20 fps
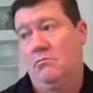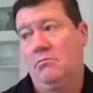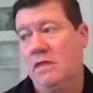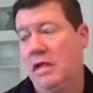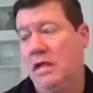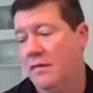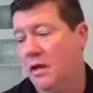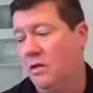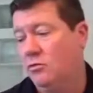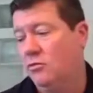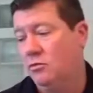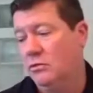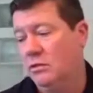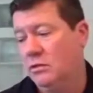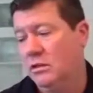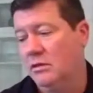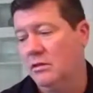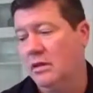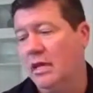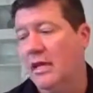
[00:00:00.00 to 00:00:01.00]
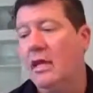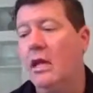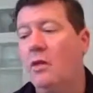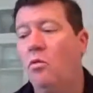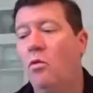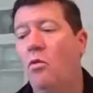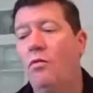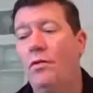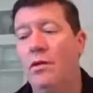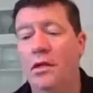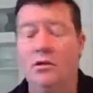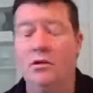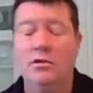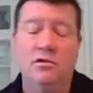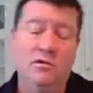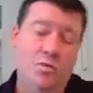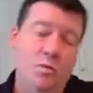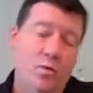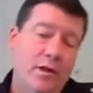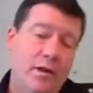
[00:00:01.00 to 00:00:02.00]
yeah, that was the thing. And what we did
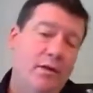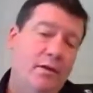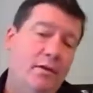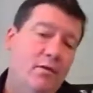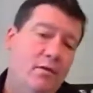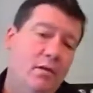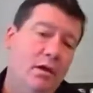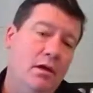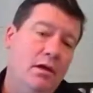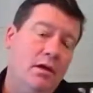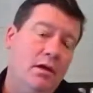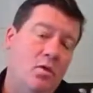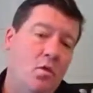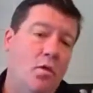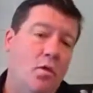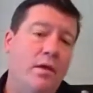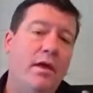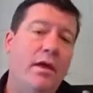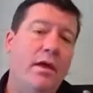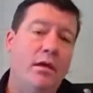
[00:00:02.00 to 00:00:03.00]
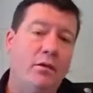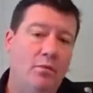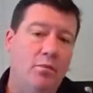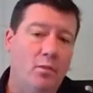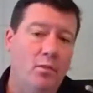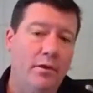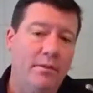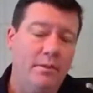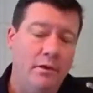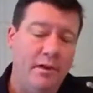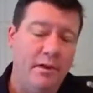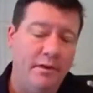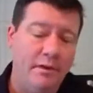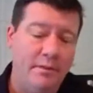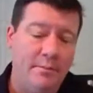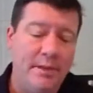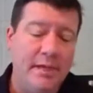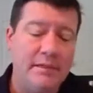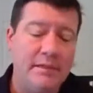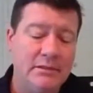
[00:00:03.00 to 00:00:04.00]
is we uh, coordinated with uh,
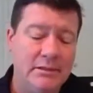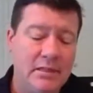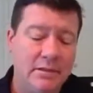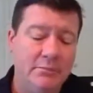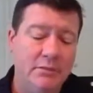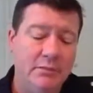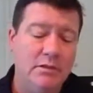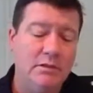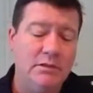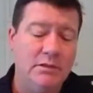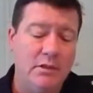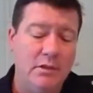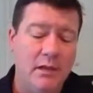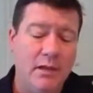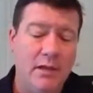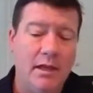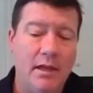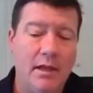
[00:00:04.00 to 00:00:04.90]
the Pakistan military.